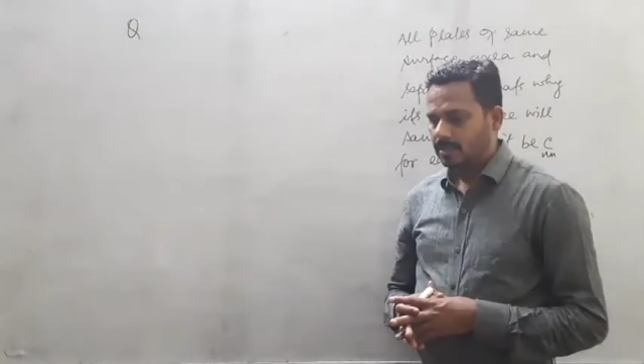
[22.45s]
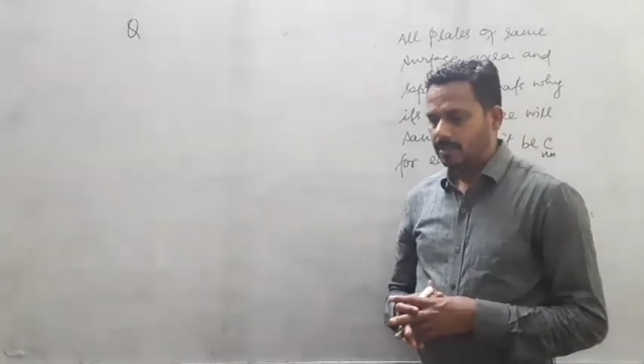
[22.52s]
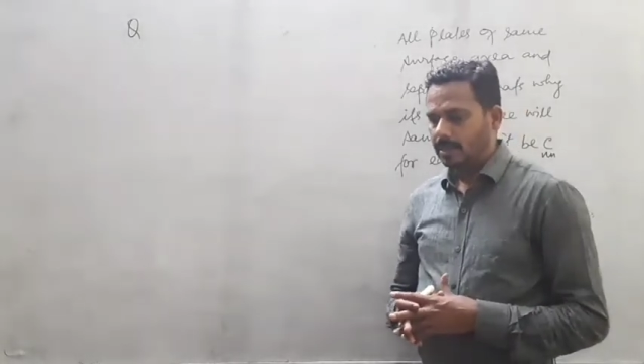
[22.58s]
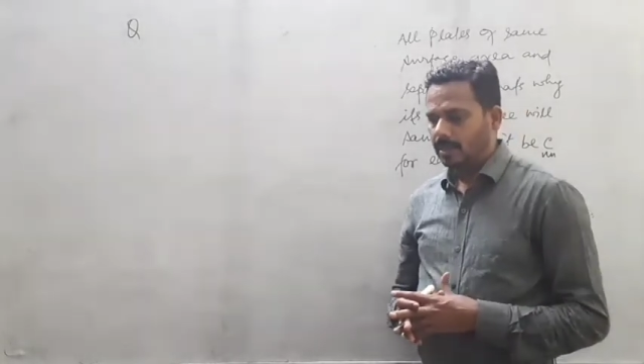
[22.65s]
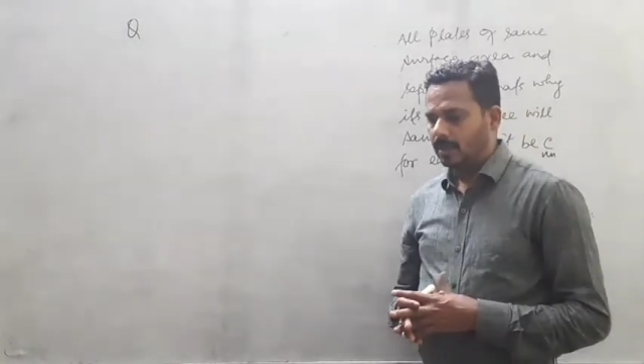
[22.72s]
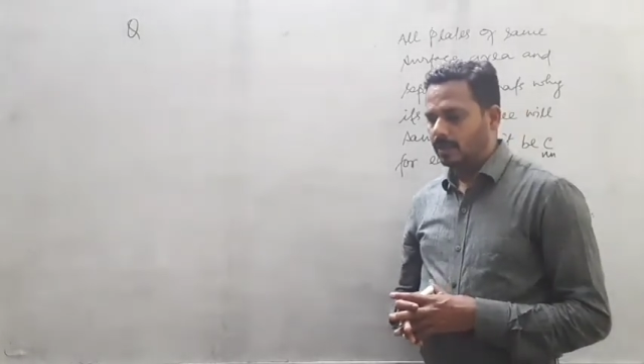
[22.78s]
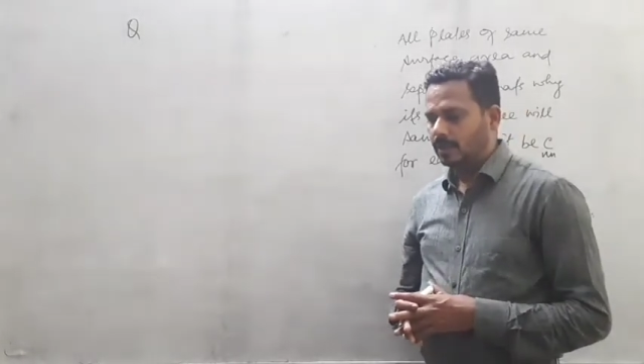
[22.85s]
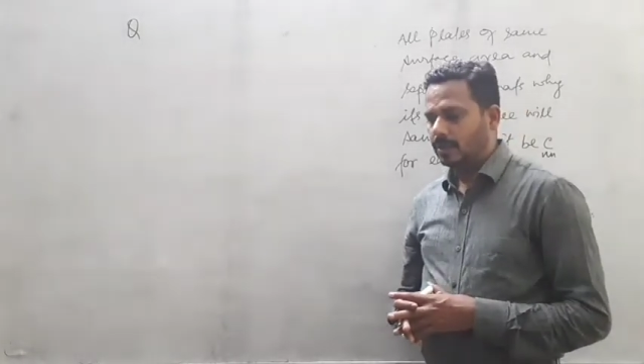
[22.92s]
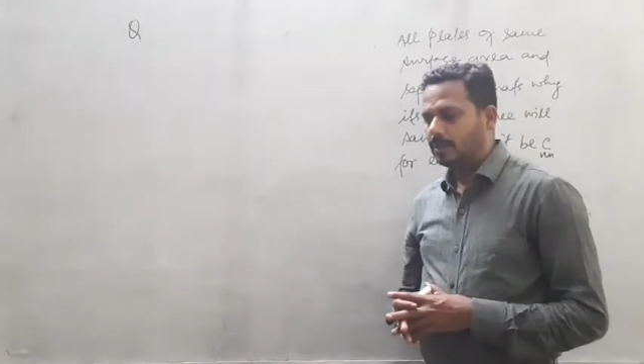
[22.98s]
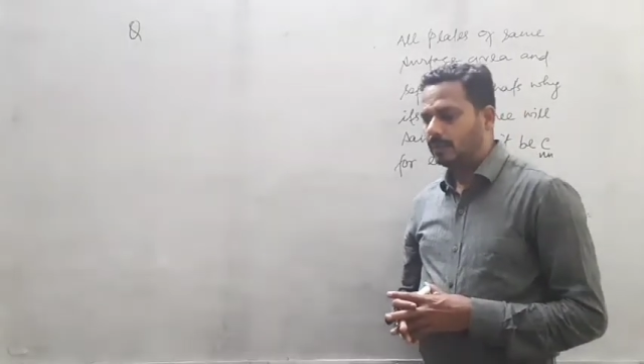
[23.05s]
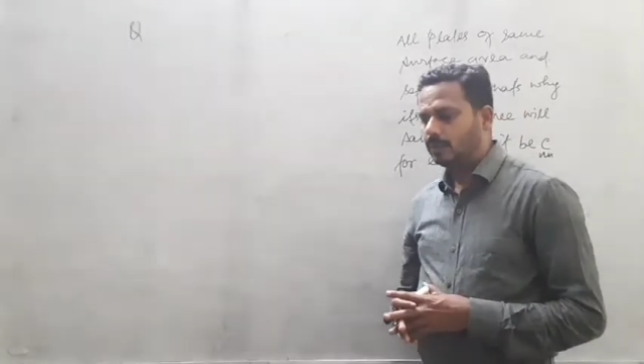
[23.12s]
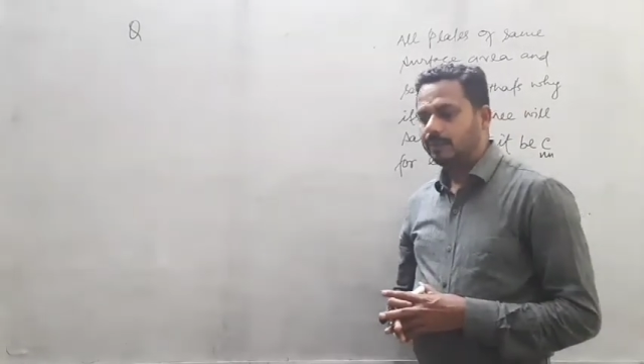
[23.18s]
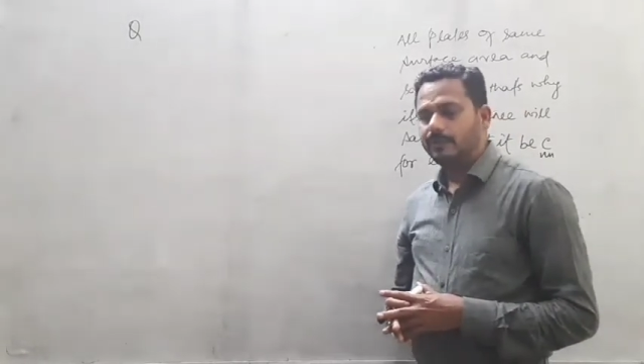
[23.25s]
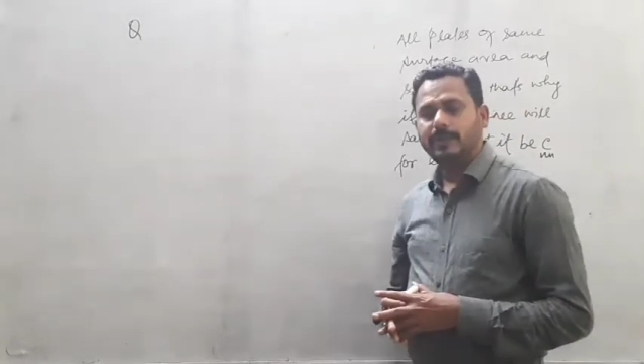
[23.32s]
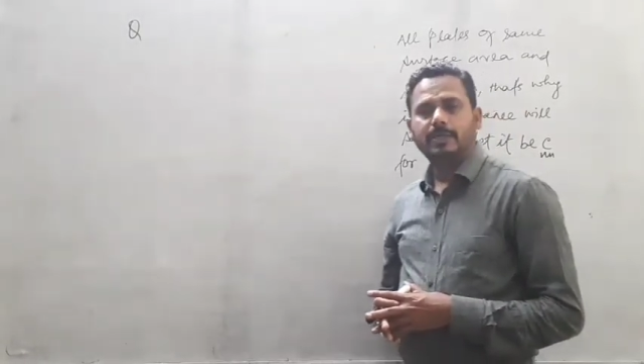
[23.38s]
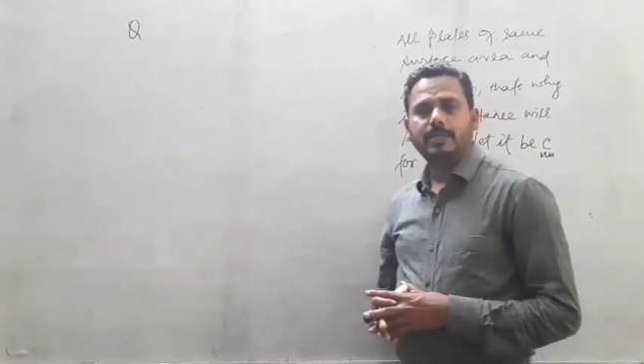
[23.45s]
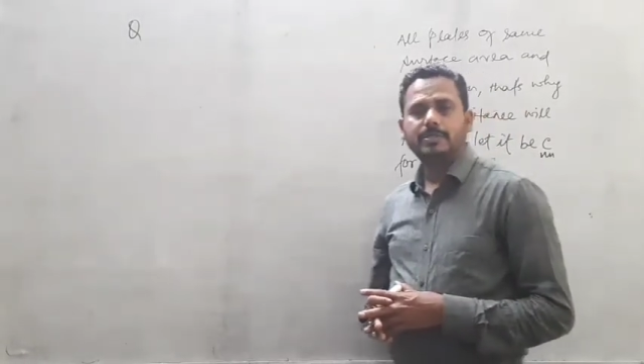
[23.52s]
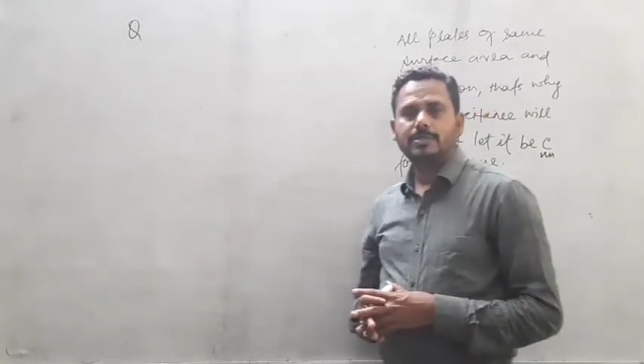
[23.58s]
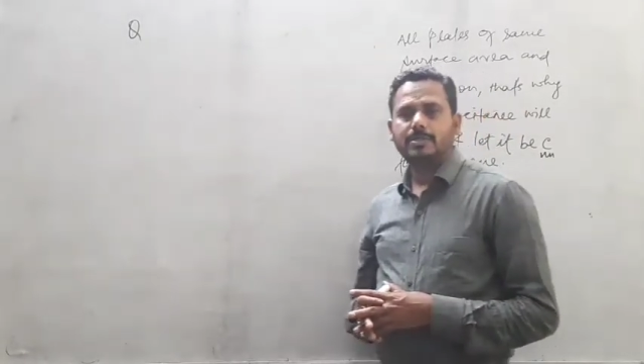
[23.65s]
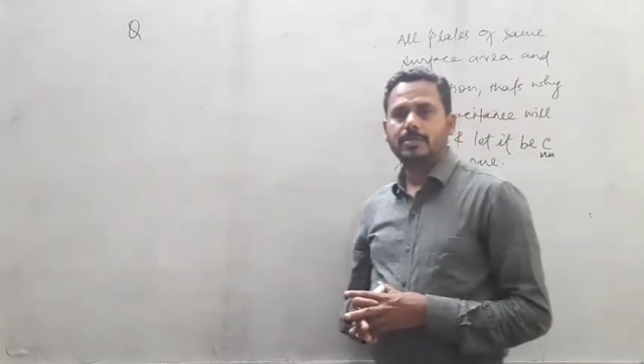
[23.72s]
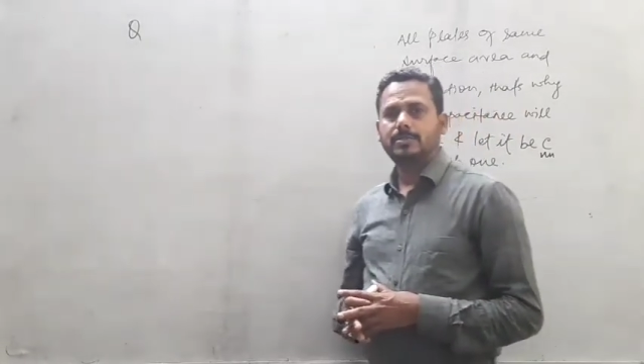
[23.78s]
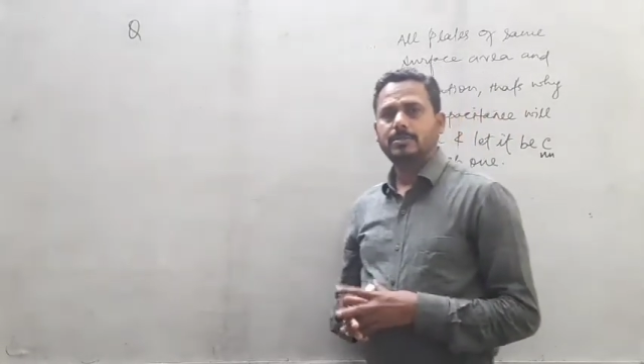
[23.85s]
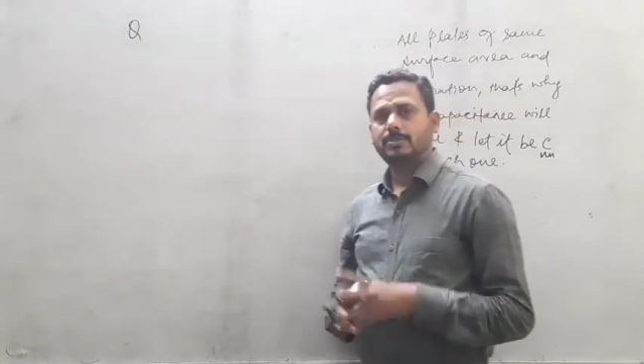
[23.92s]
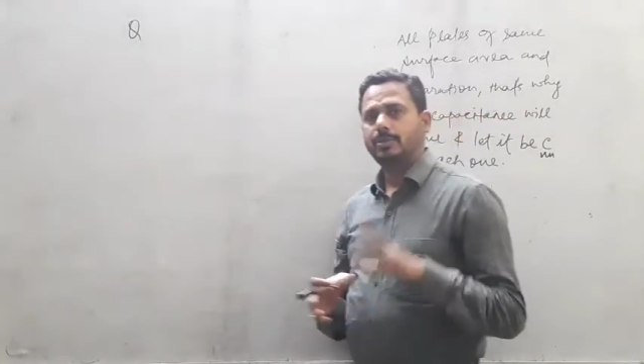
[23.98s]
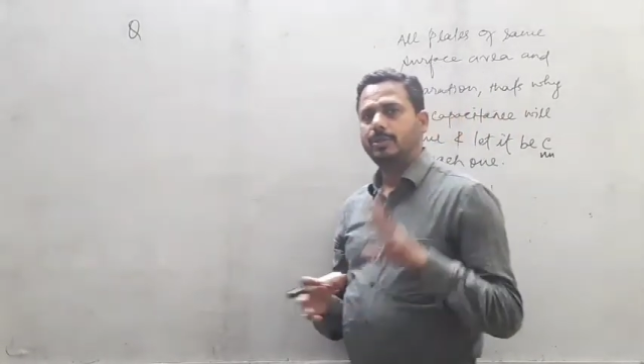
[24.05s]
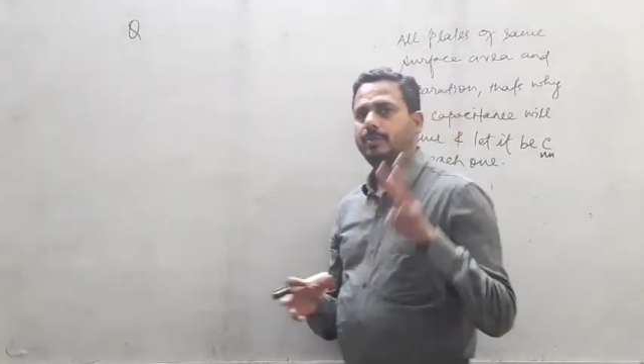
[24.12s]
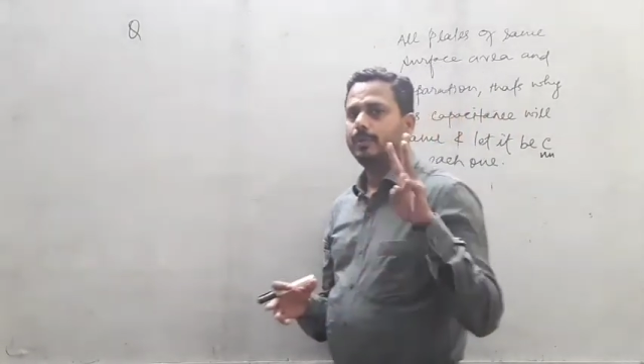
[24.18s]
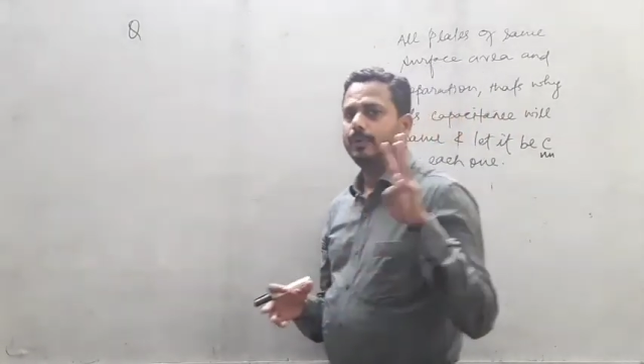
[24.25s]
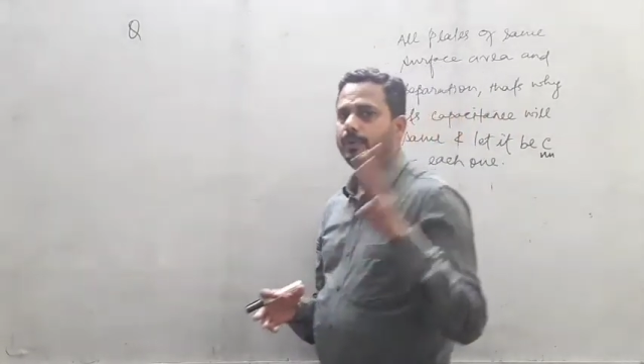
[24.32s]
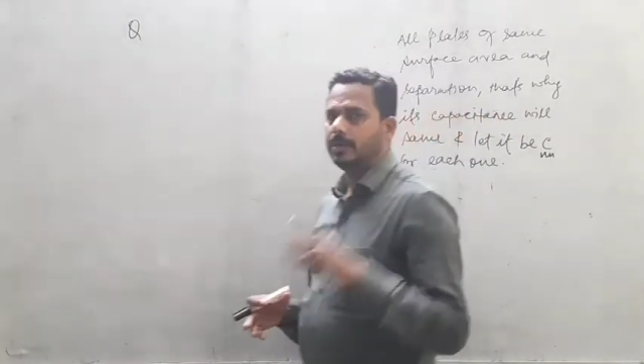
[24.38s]
Now here we will discuss
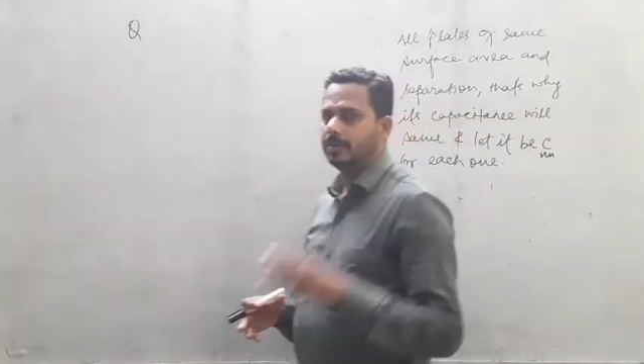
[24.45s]
three more